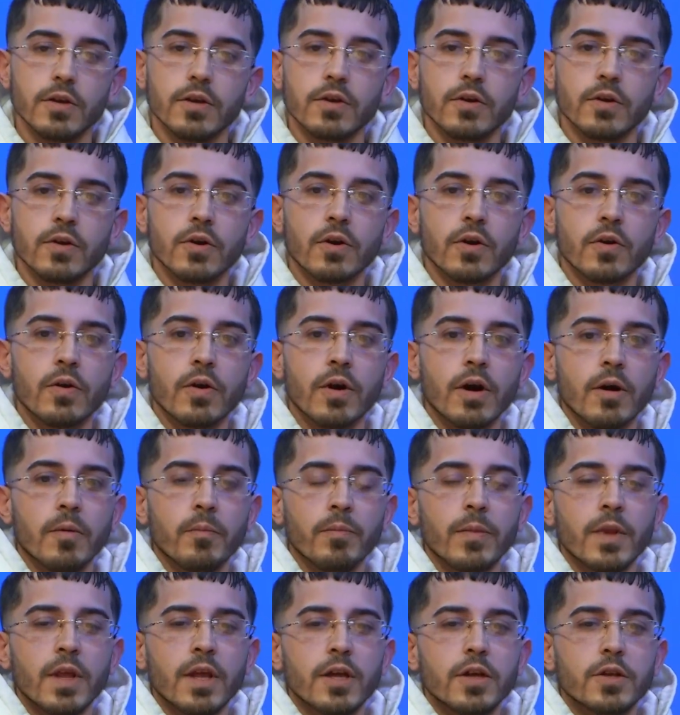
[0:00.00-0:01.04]
You know,
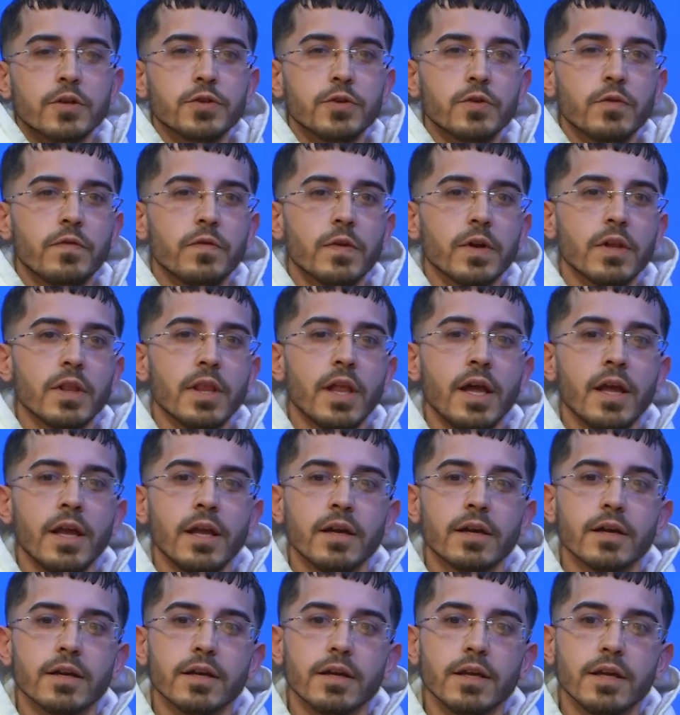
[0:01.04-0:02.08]
do you feel
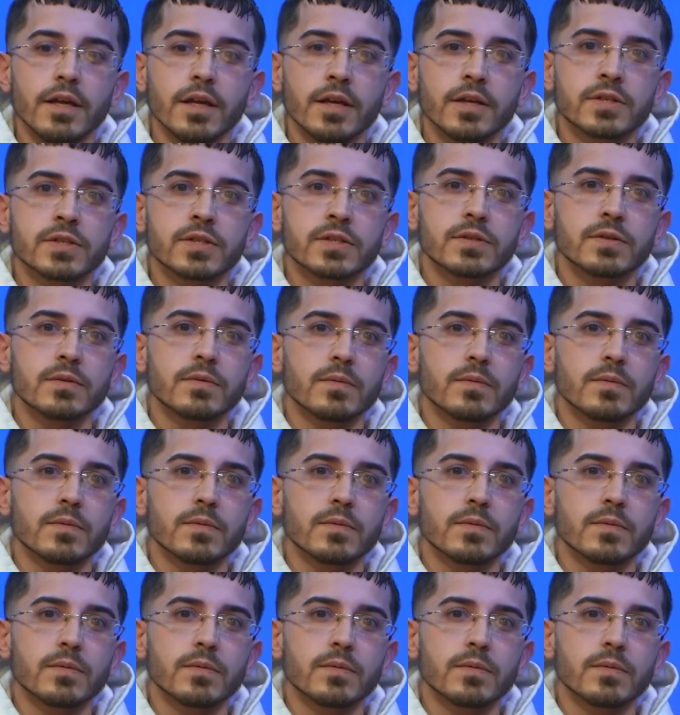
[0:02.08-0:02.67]
like it's